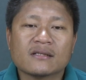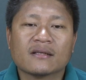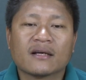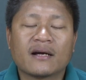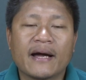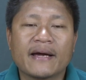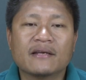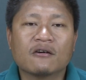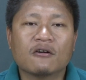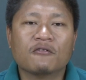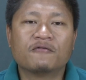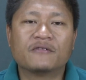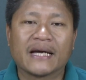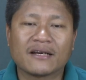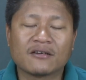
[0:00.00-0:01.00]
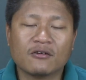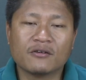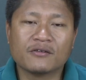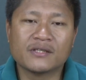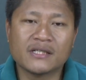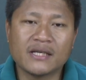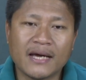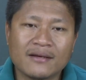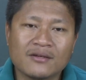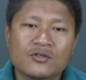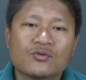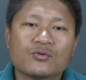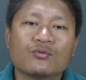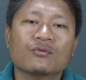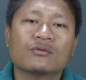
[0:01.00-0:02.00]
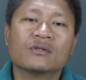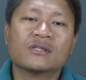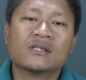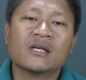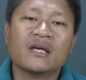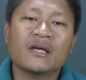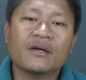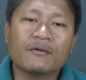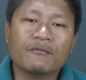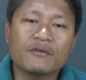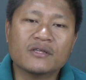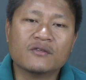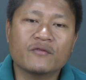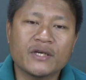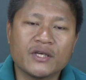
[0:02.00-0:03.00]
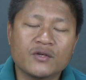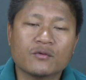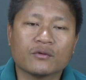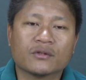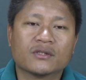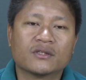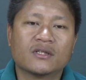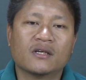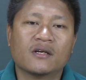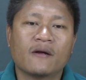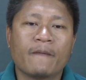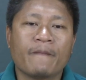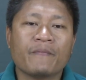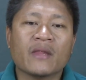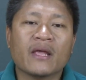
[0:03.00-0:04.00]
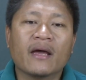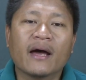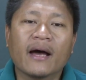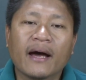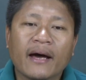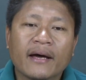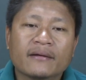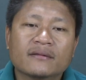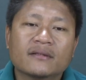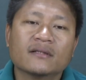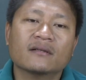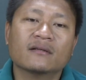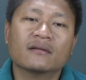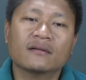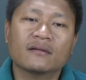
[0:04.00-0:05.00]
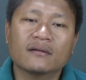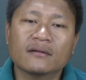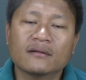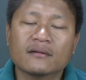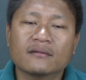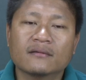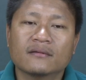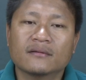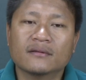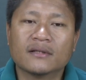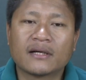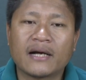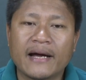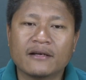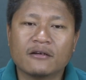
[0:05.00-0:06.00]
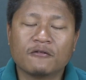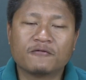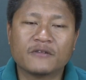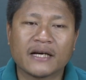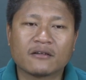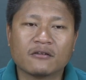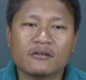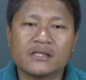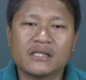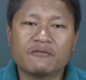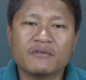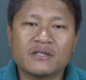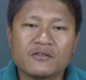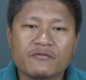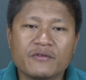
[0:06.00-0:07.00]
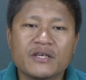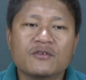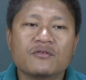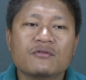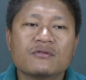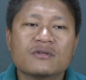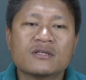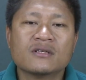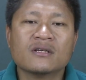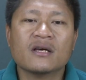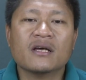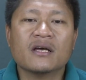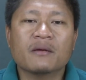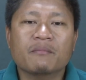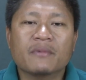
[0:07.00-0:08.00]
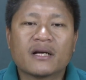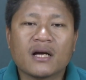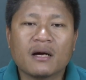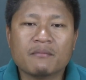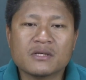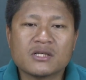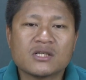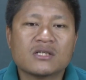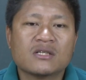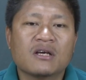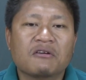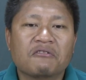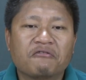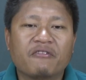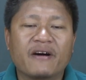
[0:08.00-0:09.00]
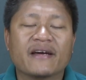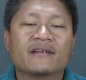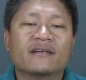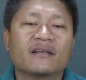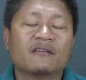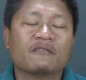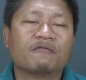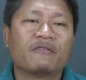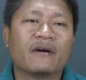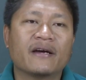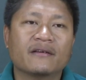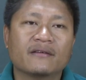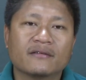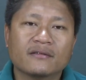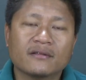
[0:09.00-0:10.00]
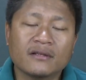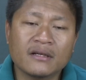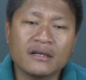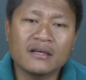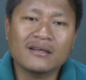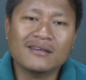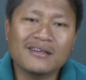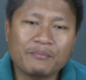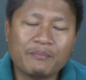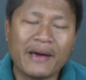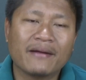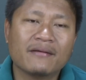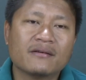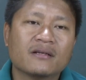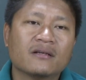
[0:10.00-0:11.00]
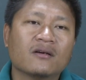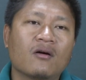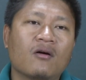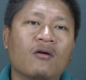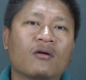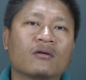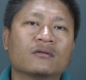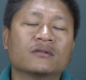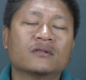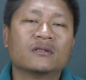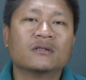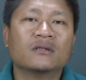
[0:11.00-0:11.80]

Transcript: the kind of technology and tools which we used, and the kind of technology which we use becomes finer and finer depending on